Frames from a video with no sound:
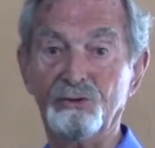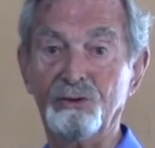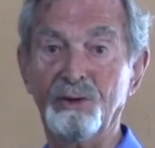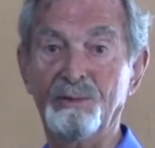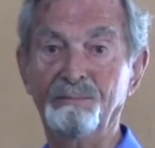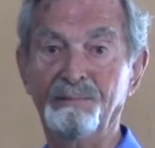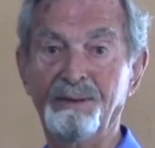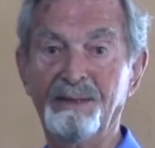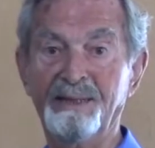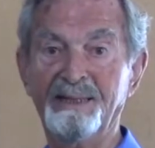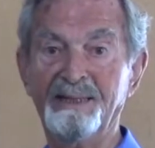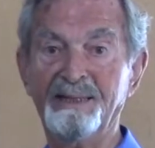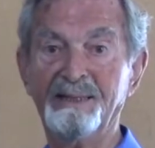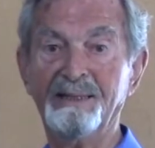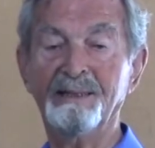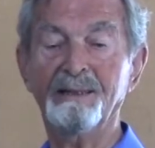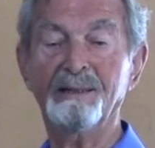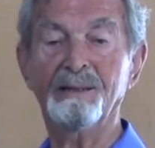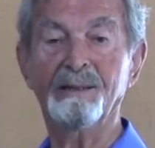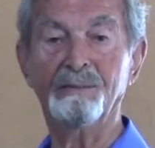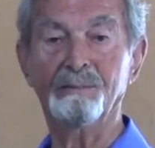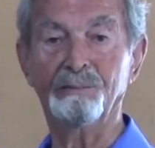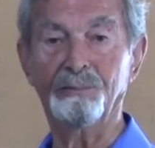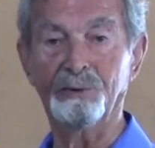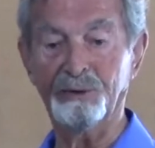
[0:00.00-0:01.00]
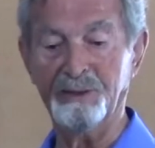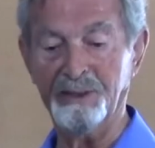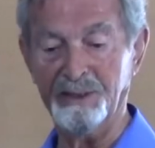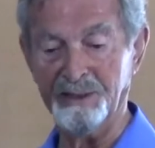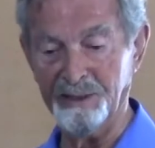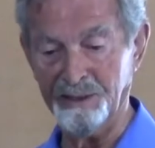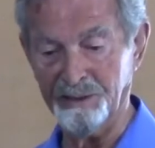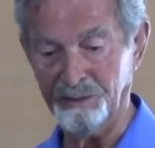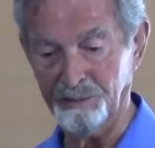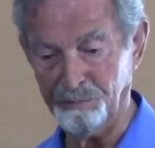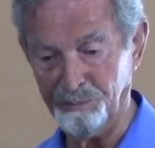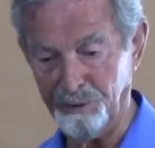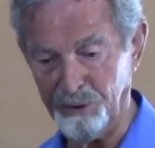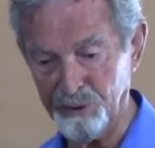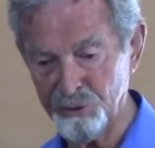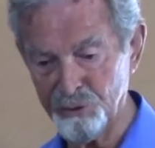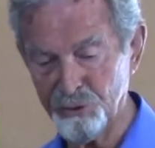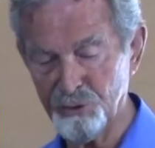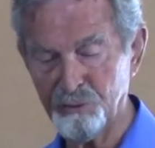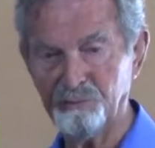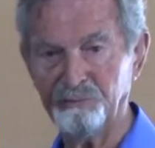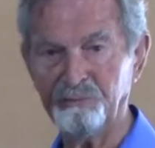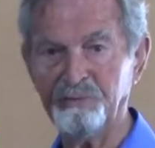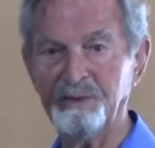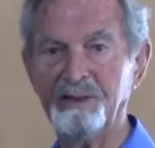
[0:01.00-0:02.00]
Simply put in an
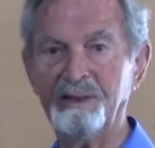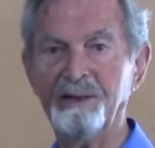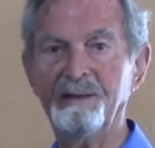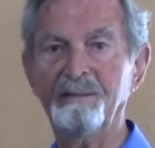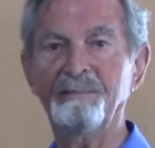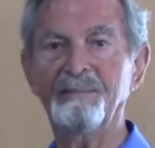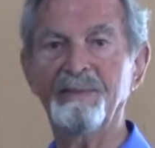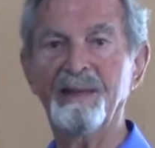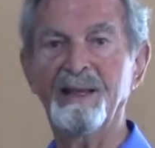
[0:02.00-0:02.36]
apostrophe.